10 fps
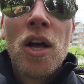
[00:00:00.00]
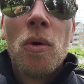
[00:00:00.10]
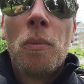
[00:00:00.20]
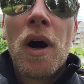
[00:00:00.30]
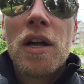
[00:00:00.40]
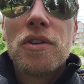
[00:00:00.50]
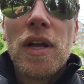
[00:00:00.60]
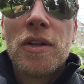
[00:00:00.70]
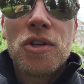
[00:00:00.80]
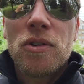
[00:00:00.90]
but
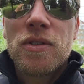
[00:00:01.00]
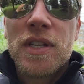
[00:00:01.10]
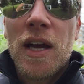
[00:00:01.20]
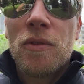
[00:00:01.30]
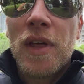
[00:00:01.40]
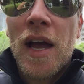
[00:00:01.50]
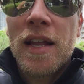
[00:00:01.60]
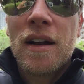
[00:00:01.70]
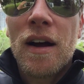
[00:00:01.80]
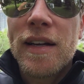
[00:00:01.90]
it turns out that
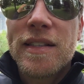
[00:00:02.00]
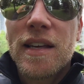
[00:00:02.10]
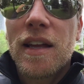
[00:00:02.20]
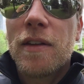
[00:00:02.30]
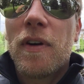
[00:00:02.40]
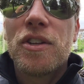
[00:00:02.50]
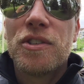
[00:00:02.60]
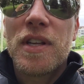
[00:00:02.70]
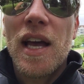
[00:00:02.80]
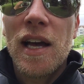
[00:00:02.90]
in hindsight, if I
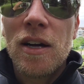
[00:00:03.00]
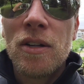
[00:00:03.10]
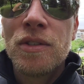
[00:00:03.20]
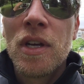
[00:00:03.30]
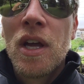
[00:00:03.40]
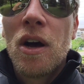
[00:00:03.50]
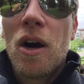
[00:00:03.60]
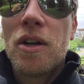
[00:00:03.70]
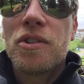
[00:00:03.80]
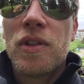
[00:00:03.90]
just held
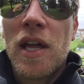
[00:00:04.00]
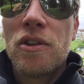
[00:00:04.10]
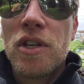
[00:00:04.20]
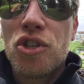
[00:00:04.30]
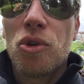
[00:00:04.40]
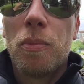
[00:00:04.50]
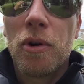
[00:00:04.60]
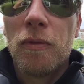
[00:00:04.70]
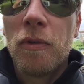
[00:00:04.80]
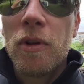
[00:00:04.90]
onto that initial
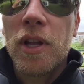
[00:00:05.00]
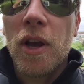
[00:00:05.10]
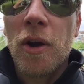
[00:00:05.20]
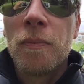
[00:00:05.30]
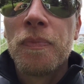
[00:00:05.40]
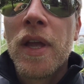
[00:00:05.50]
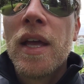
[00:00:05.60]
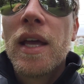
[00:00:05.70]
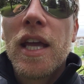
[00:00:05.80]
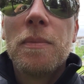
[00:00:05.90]
portfolio,
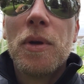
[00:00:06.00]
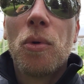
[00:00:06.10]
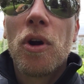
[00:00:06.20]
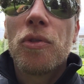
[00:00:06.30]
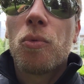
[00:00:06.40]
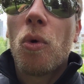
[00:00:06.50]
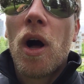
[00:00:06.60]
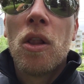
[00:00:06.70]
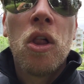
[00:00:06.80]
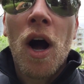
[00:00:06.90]
it'd be worth
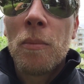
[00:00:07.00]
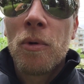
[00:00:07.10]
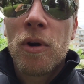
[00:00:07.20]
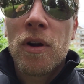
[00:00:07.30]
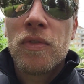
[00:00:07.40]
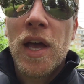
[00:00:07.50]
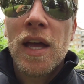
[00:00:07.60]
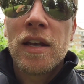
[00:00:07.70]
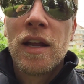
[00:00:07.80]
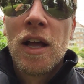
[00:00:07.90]
a lot more
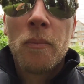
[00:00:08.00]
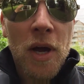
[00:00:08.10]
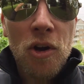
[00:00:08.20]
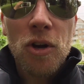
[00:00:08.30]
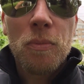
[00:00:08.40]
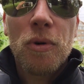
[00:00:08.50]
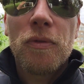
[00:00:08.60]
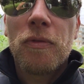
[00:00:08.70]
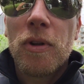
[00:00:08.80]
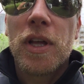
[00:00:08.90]
than my current
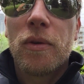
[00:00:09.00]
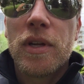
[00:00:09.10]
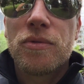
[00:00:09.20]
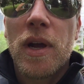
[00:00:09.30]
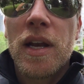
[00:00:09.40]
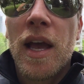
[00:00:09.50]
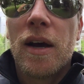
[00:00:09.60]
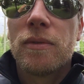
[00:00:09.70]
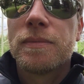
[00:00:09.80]
portfolio is right now.